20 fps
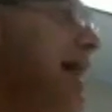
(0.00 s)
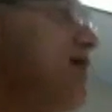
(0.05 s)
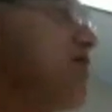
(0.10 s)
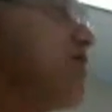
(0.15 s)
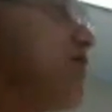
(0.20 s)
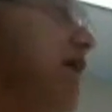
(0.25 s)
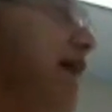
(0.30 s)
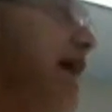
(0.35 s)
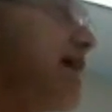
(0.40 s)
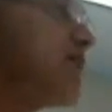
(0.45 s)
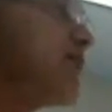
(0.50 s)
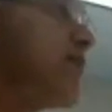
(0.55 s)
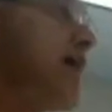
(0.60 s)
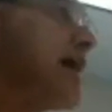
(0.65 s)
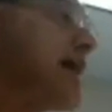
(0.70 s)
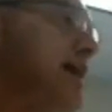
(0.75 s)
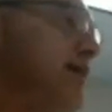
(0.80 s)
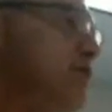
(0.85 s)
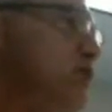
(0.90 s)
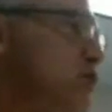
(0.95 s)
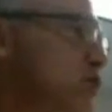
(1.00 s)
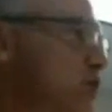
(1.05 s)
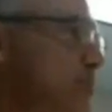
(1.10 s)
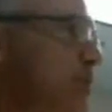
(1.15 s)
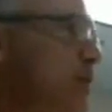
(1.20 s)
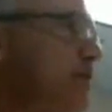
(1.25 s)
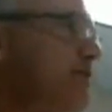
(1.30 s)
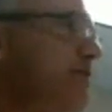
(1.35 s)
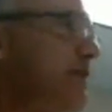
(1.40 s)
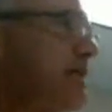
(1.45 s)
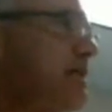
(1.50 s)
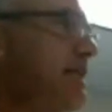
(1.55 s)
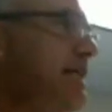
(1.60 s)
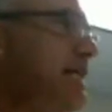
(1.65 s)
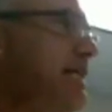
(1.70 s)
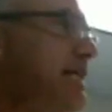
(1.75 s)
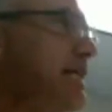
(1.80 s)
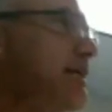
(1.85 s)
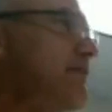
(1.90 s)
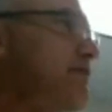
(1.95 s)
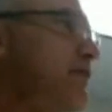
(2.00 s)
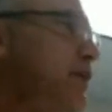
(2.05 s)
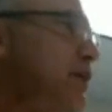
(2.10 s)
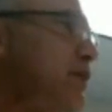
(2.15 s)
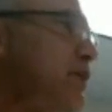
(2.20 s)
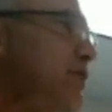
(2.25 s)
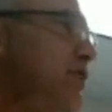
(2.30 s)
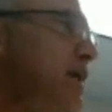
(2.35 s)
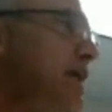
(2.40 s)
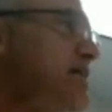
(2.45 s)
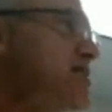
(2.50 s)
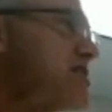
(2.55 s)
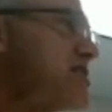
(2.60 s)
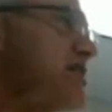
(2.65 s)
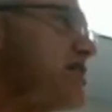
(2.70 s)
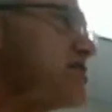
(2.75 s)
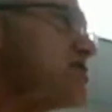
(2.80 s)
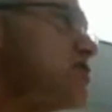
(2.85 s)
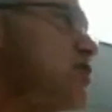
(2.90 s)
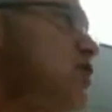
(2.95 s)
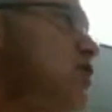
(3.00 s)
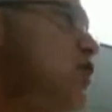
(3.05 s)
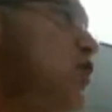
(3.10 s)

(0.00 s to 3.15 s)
And then that gives you the perfect lead-in for your thesis,